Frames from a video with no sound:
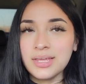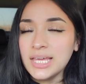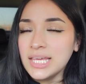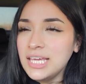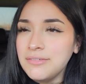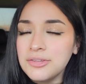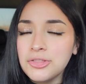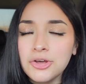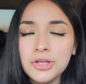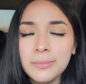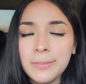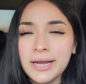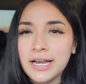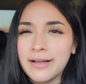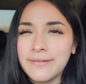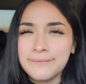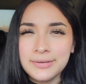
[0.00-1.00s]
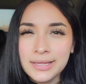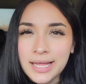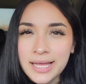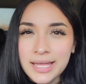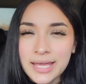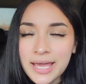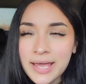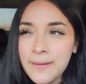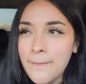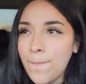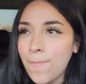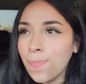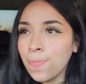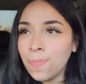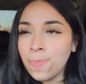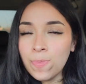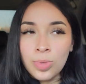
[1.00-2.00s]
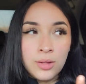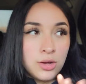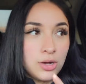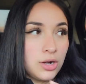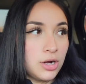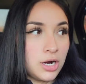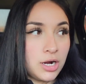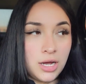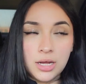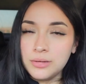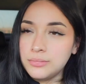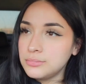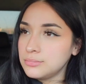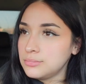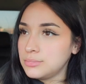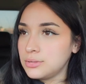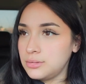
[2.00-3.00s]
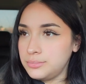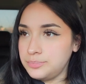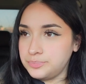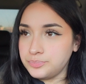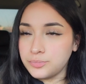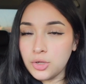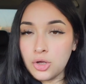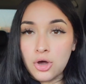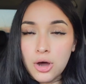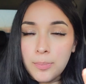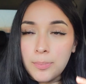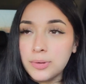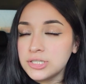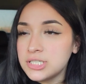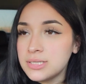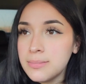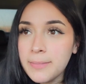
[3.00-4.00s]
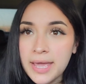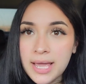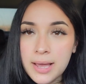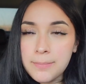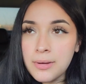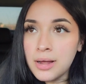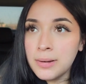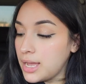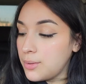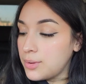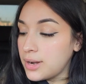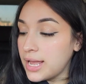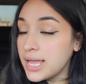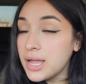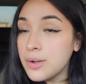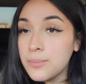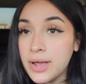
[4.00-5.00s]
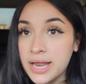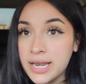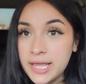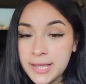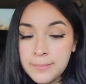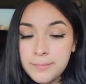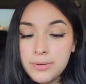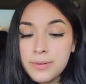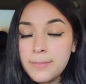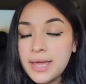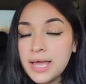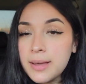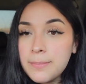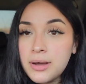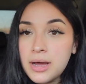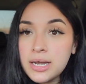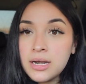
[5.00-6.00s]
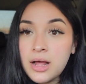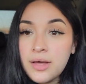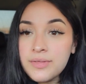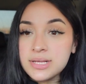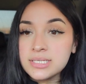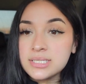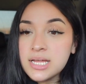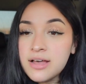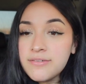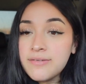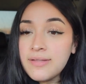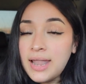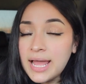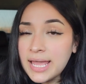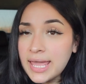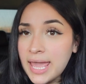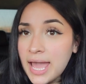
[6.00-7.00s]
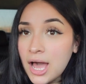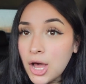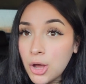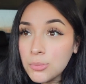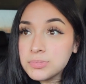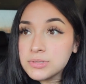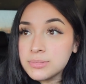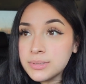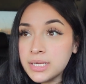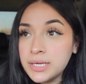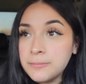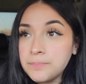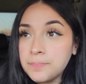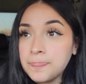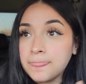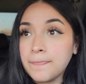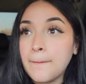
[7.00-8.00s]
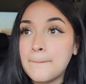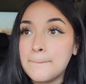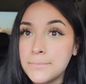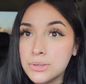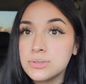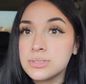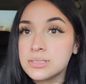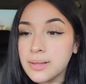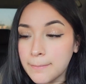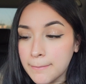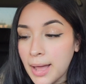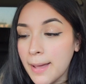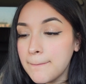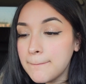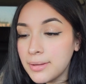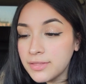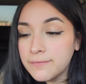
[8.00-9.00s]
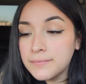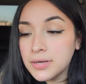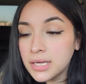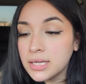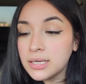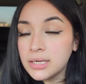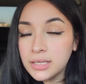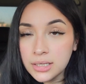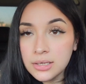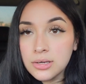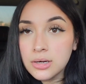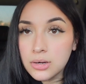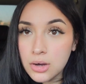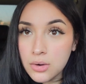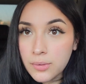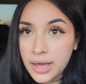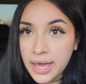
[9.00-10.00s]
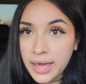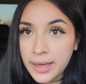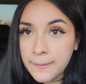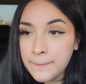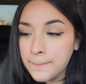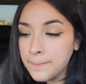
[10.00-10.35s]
Even though you might not feel like it, girl, go put some makeup on. When I get ready and put makeup on and all that stuff, like, it helps me boost my motherfucking ego, okay?